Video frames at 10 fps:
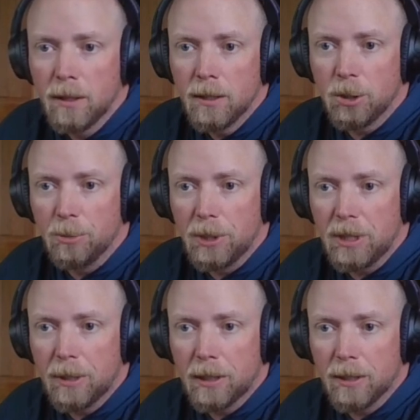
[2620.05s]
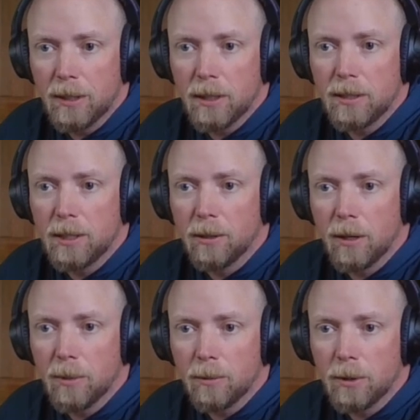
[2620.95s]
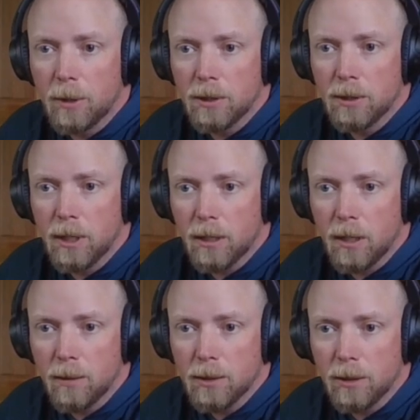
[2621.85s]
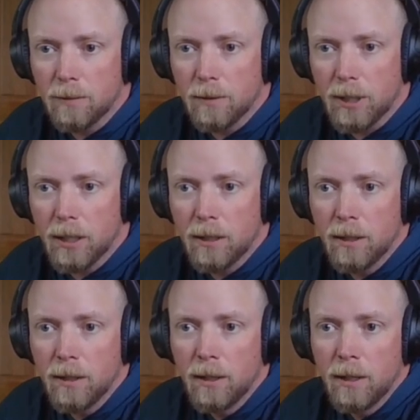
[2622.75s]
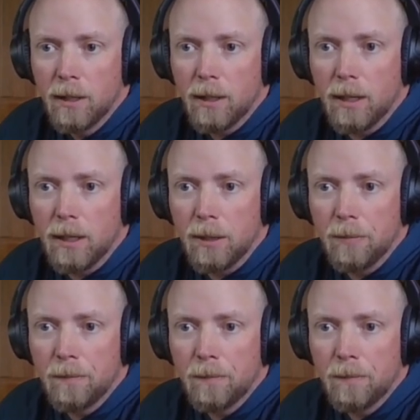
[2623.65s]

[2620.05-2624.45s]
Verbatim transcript: shoot me an email on that, trm at therealmartian.com, so I don't forget. Um,